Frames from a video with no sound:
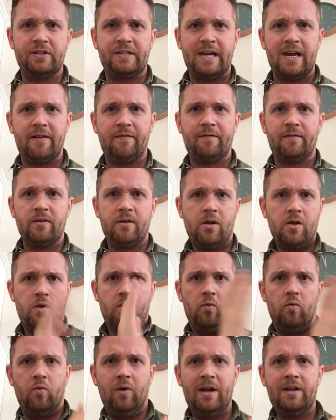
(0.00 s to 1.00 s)
yourself,
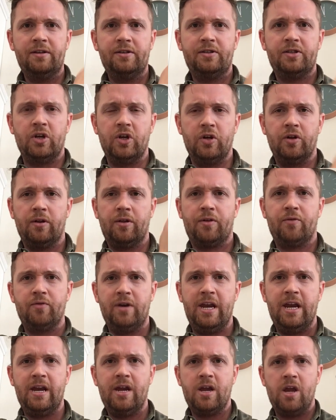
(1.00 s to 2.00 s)
1, 2,
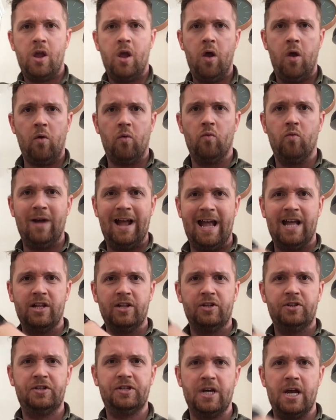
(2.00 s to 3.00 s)
3,
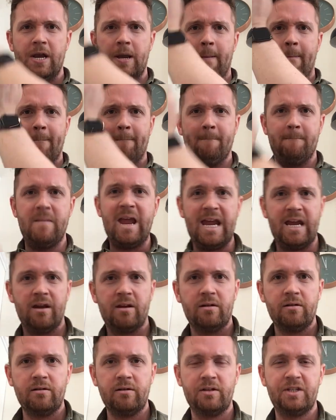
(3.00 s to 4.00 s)
well done, me.
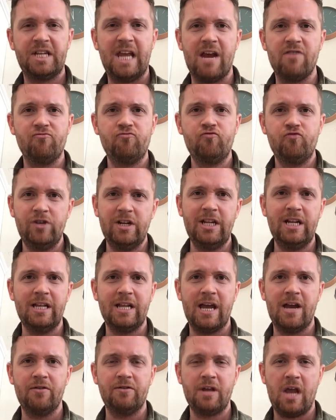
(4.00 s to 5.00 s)
Say it really
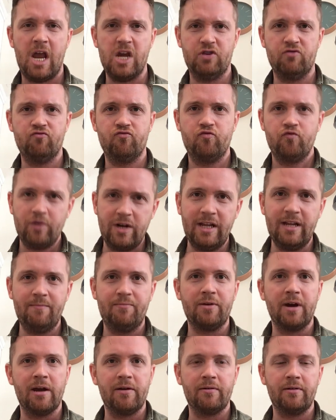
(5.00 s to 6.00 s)
loud and really
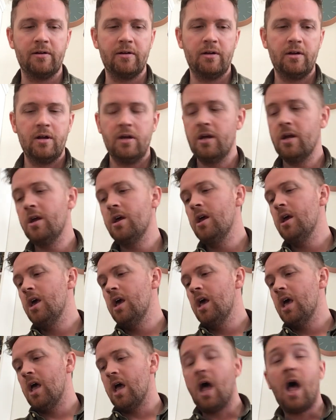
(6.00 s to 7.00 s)
proud.
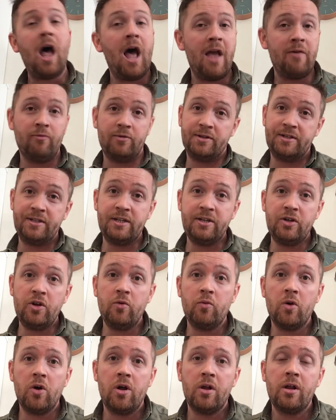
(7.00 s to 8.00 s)
I will see
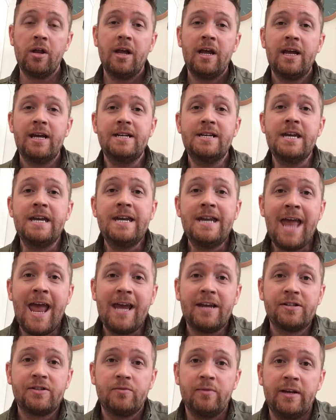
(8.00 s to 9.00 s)
you all
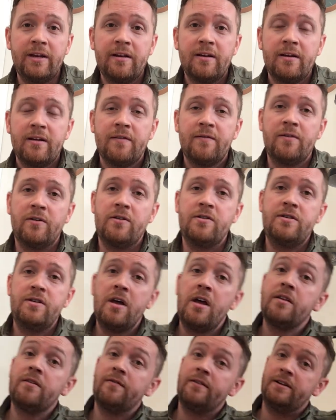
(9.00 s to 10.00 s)
next week for
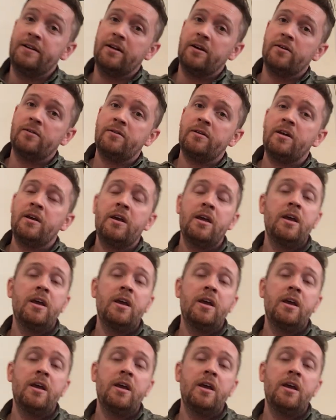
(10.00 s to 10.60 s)
another video.